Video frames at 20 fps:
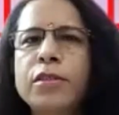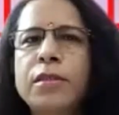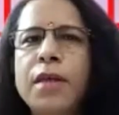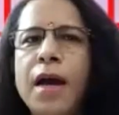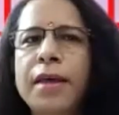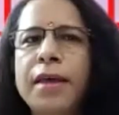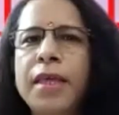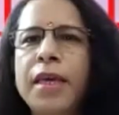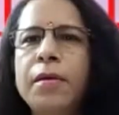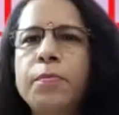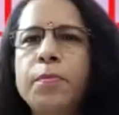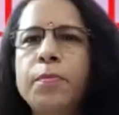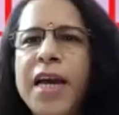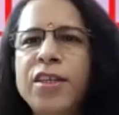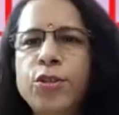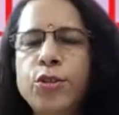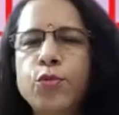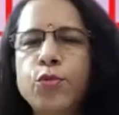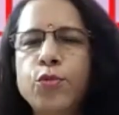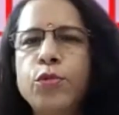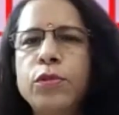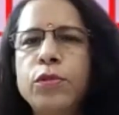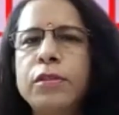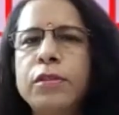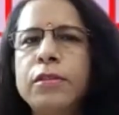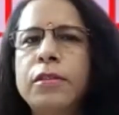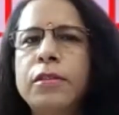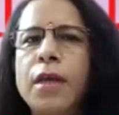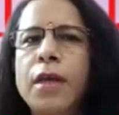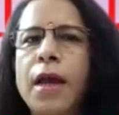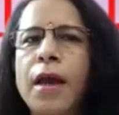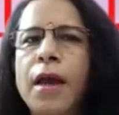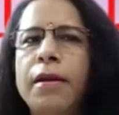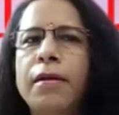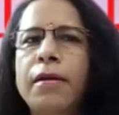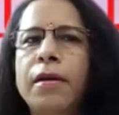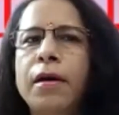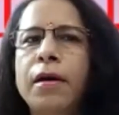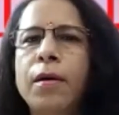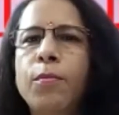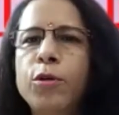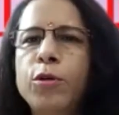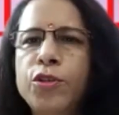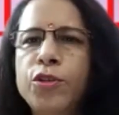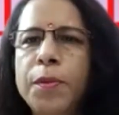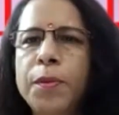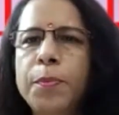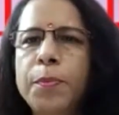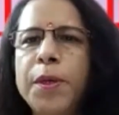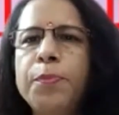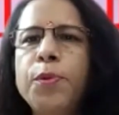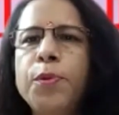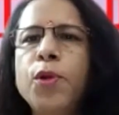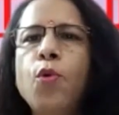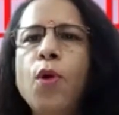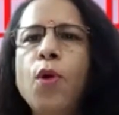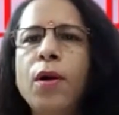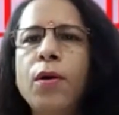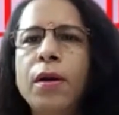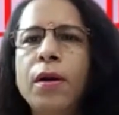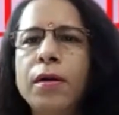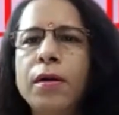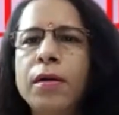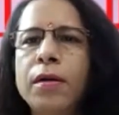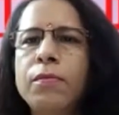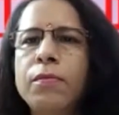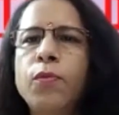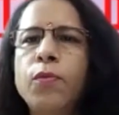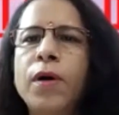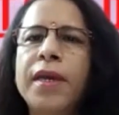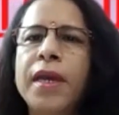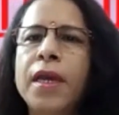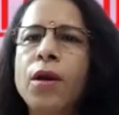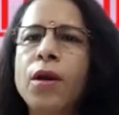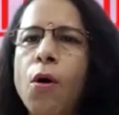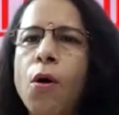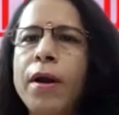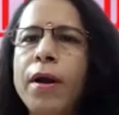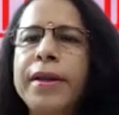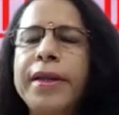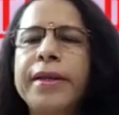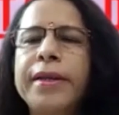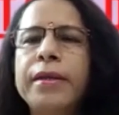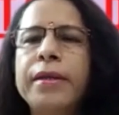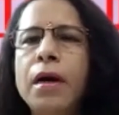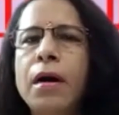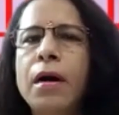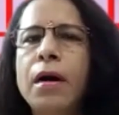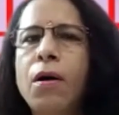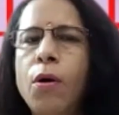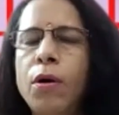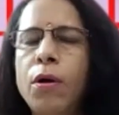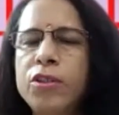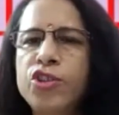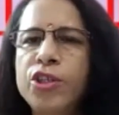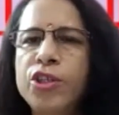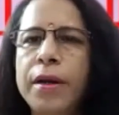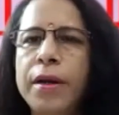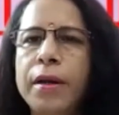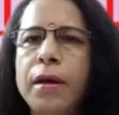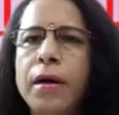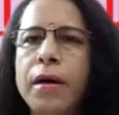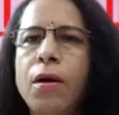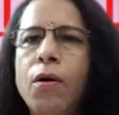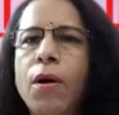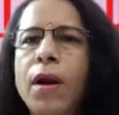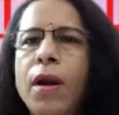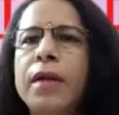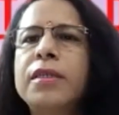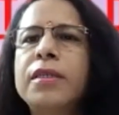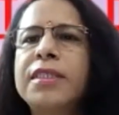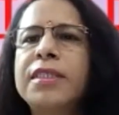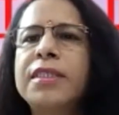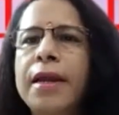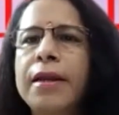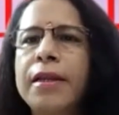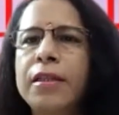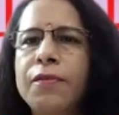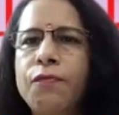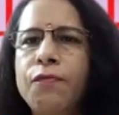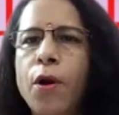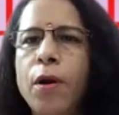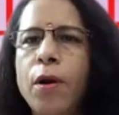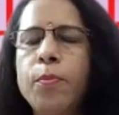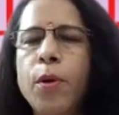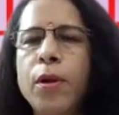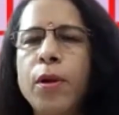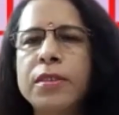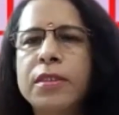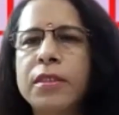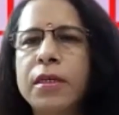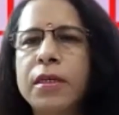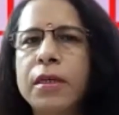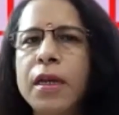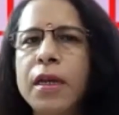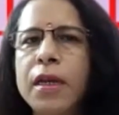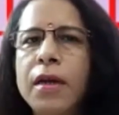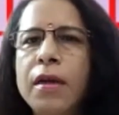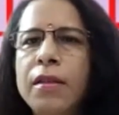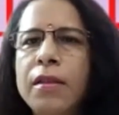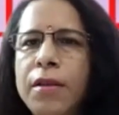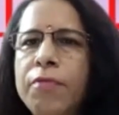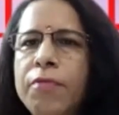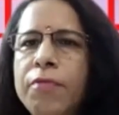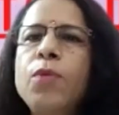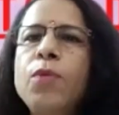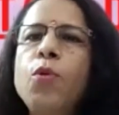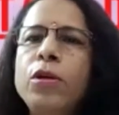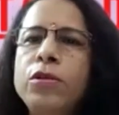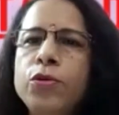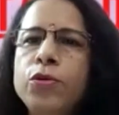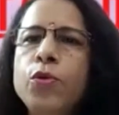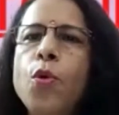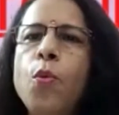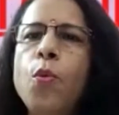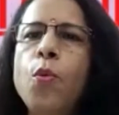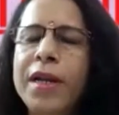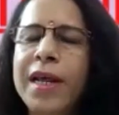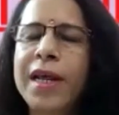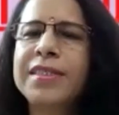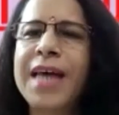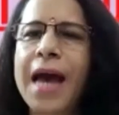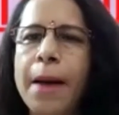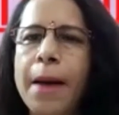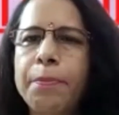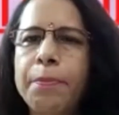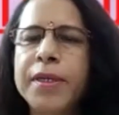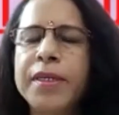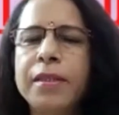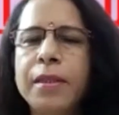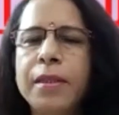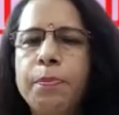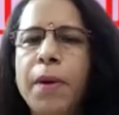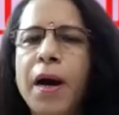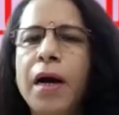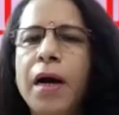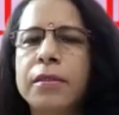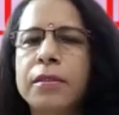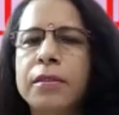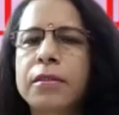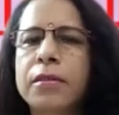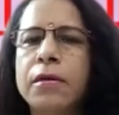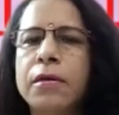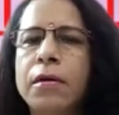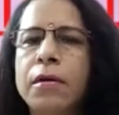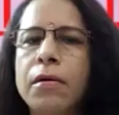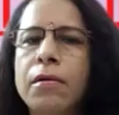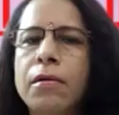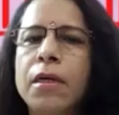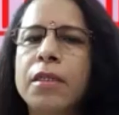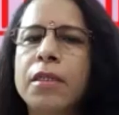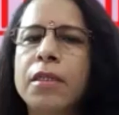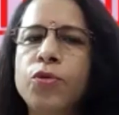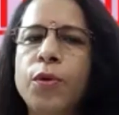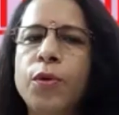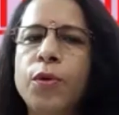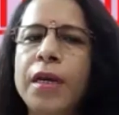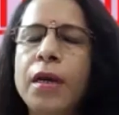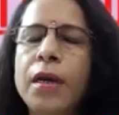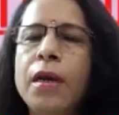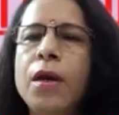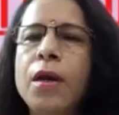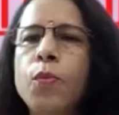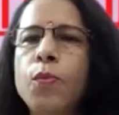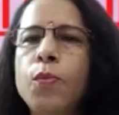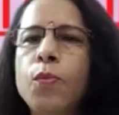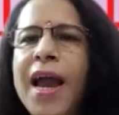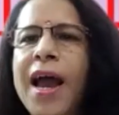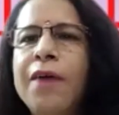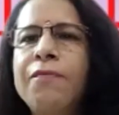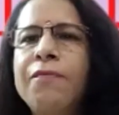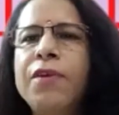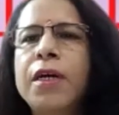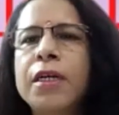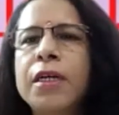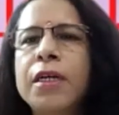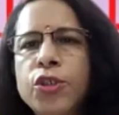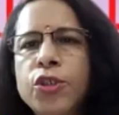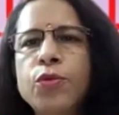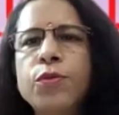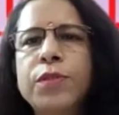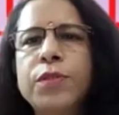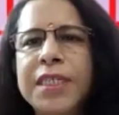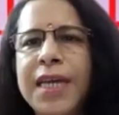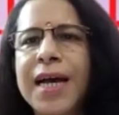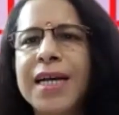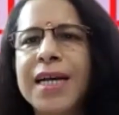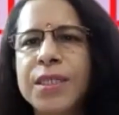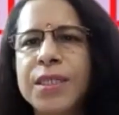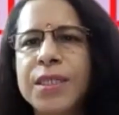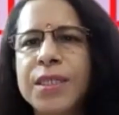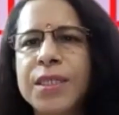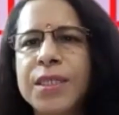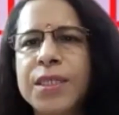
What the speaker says: I think my students and most of the people who are working on India, on China, or understanding the foreign policy, they really want to know what has happened in the past, considering we have a continuity as